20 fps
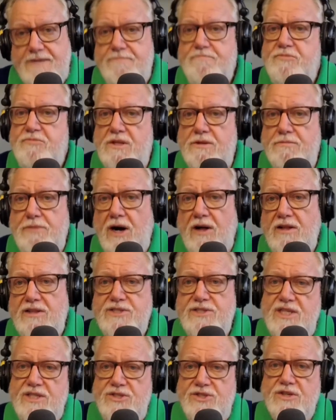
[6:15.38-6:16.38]
The
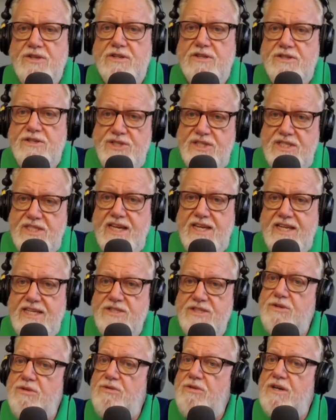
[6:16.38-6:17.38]
policy circle states,
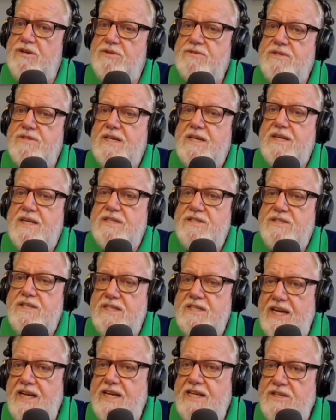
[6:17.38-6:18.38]
quote,
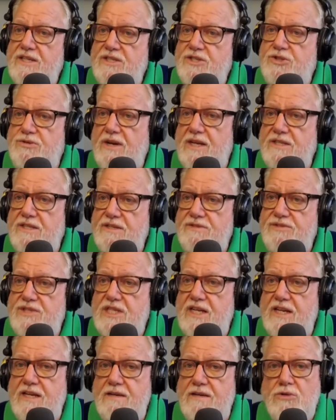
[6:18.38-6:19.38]
"Today, this trend of
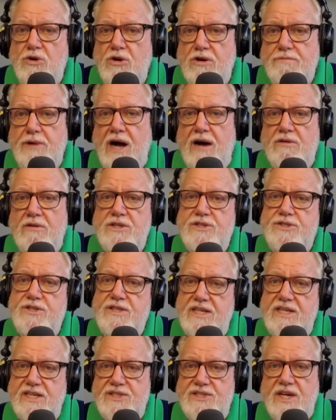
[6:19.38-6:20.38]
ceding more power to
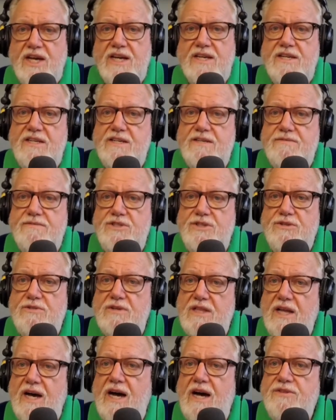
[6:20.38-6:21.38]
the executive to
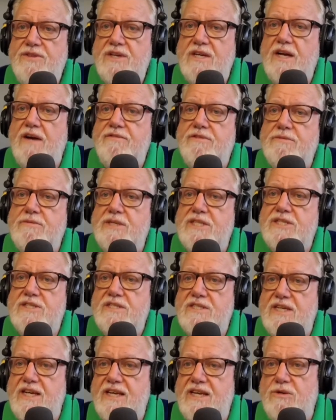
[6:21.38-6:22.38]
allow the government to
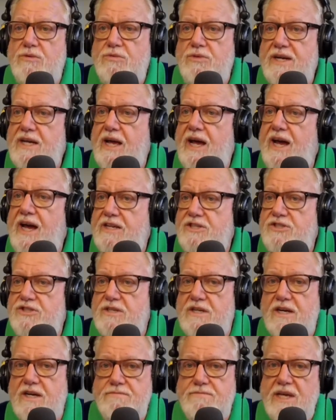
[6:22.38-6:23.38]
take quick action
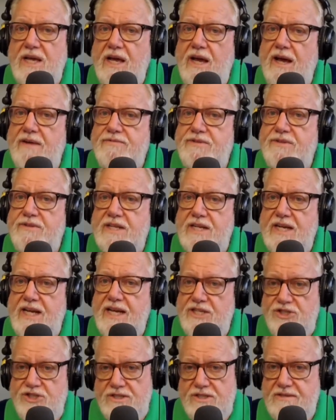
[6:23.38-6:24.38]
on behalf of the
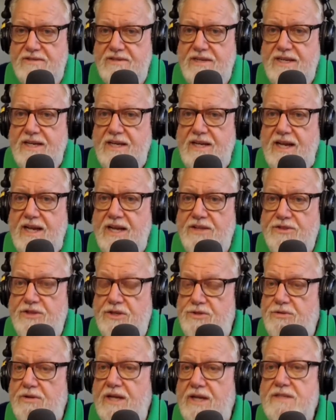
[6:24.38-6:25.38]
nation, and the
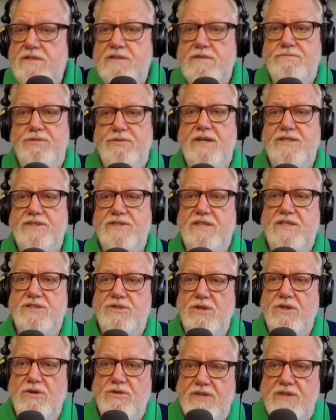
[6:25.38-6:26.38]
trend of presidents
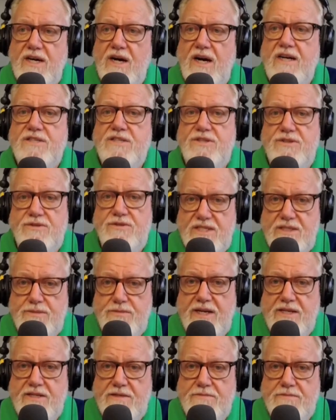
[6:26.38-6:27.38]
holding on to
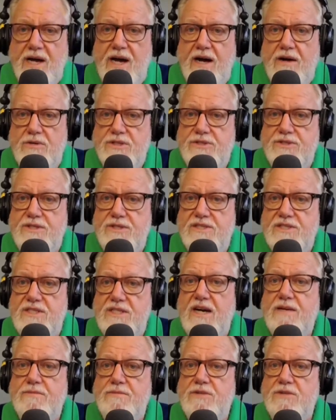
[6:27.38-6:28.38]
expanded powers as
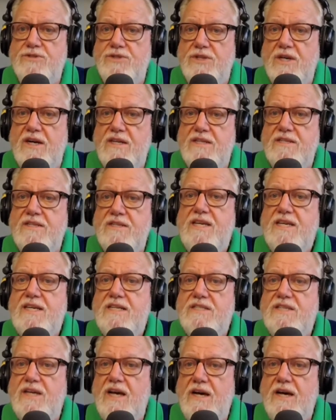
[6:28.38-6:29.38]
time goes on
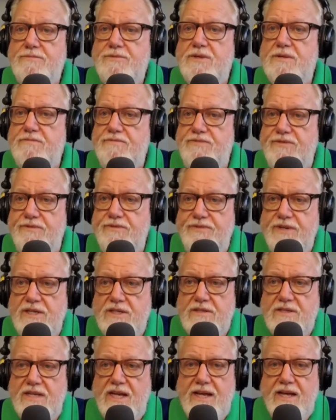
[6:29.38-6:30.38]
to help them
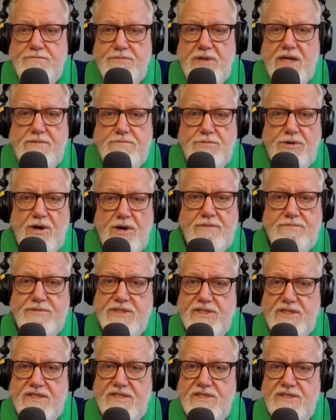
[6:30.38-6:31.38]
fulfill campaign
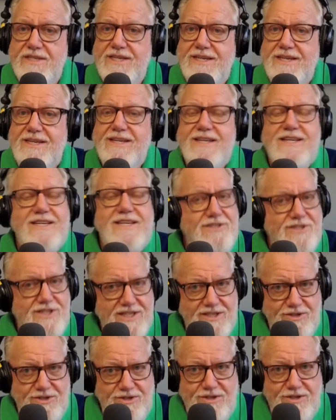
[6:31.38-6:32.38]
promises,
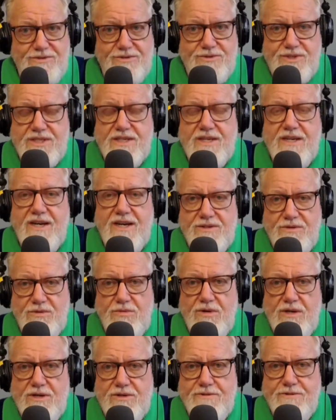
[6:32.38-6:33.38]
continues,"
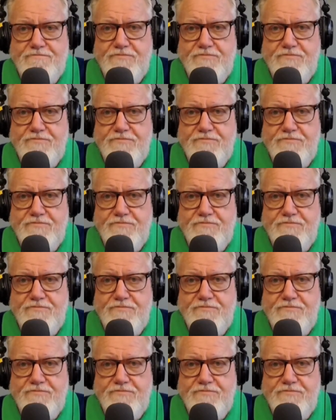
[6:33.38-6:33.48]
unquote.